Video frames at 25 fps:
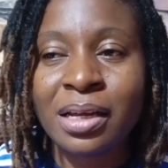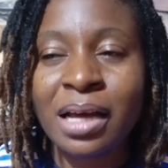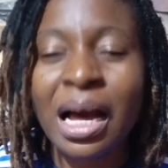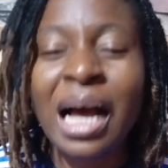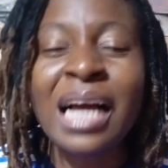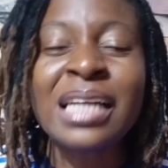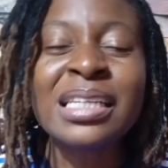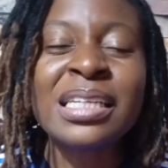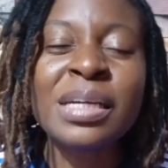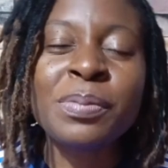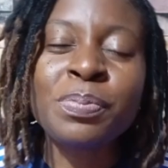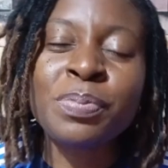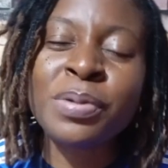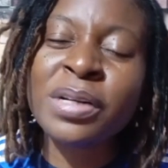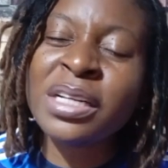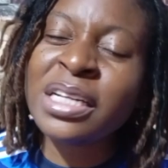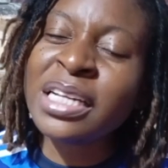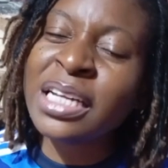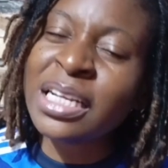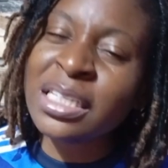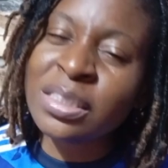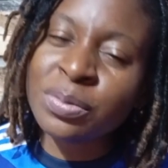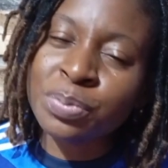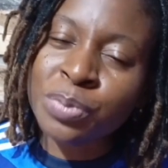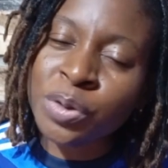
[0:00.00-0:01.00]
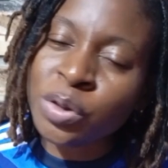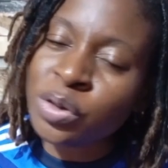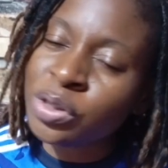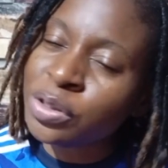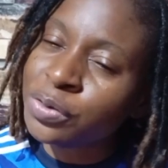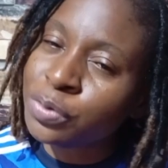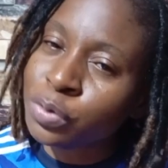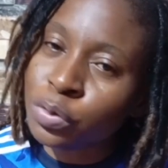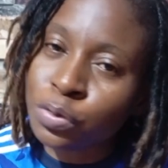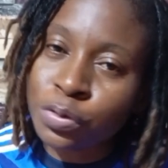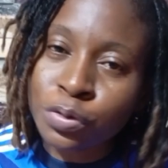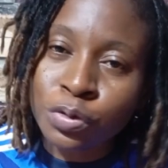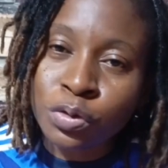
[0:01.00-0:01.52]
and they played
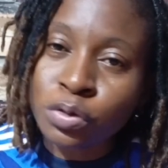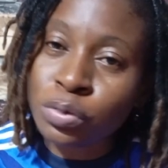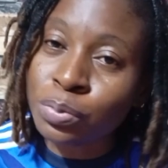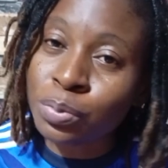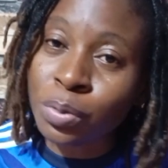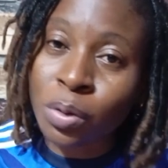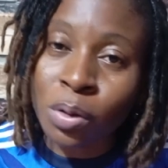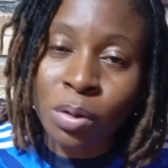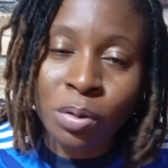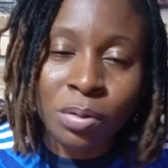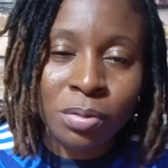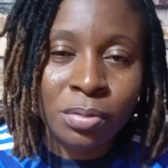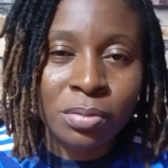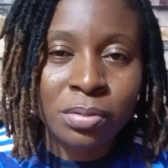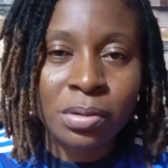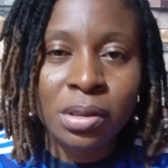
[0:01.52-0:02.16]
beautiful football.